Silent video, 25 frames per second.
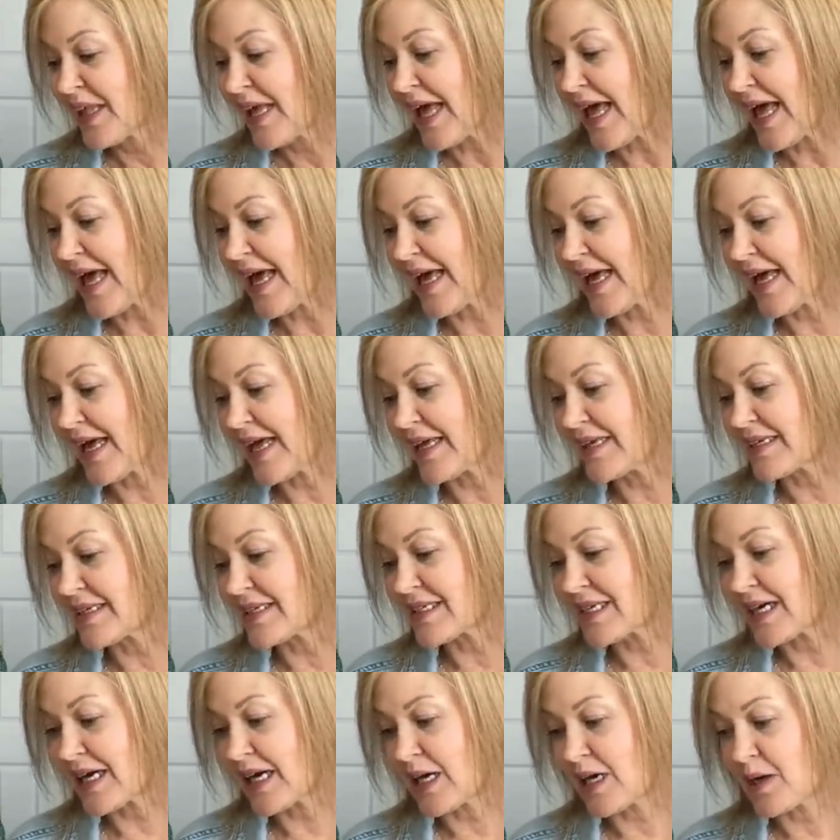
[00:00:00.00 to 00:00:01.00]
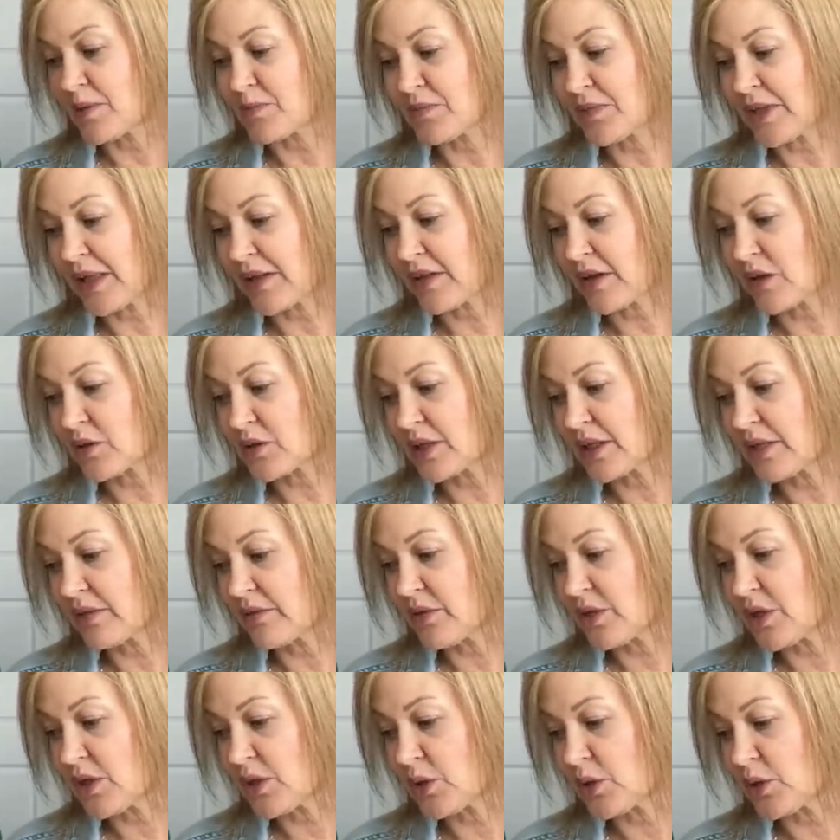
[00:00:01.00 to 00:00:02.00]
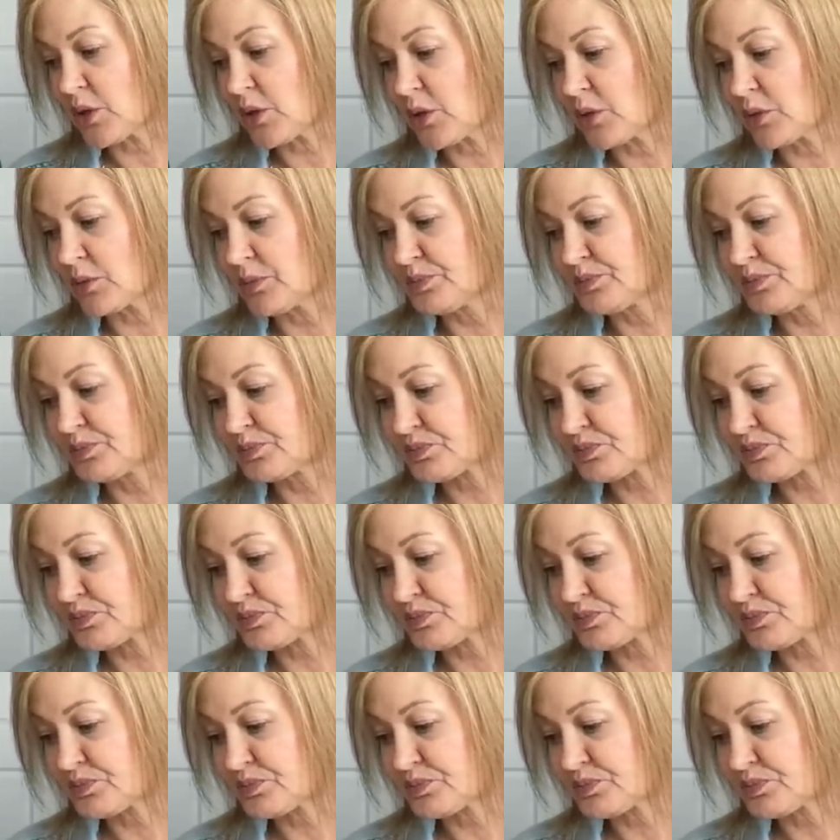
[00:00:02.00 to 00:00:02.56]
And, um, and they'll give you